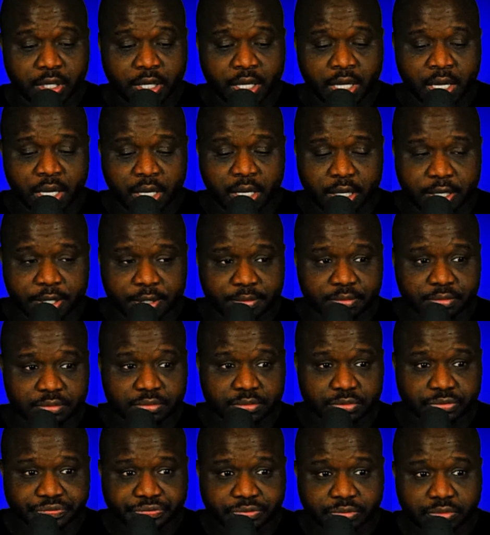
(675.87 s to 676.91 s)
And
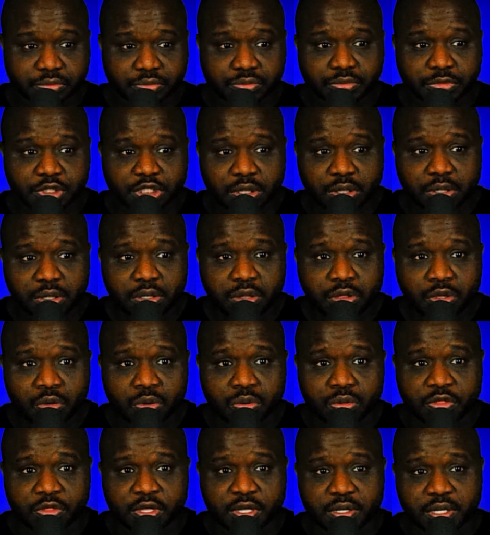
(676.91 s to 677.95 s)

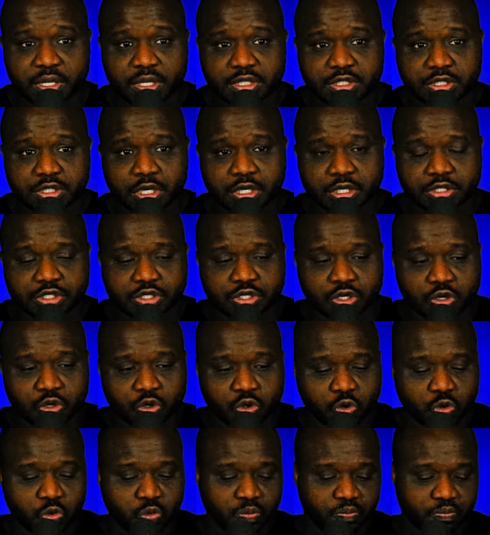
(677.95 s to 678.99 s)
then there's
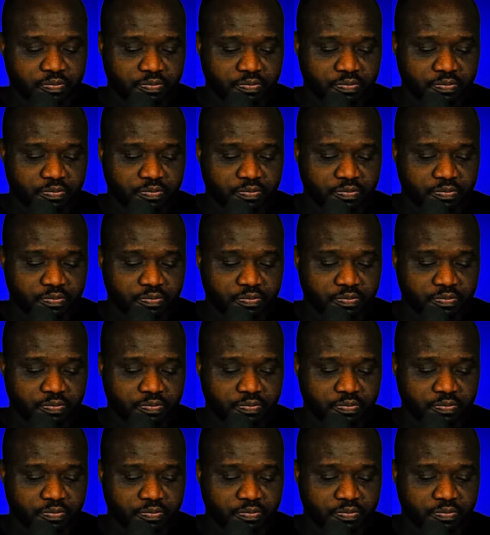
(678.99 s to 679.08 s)
also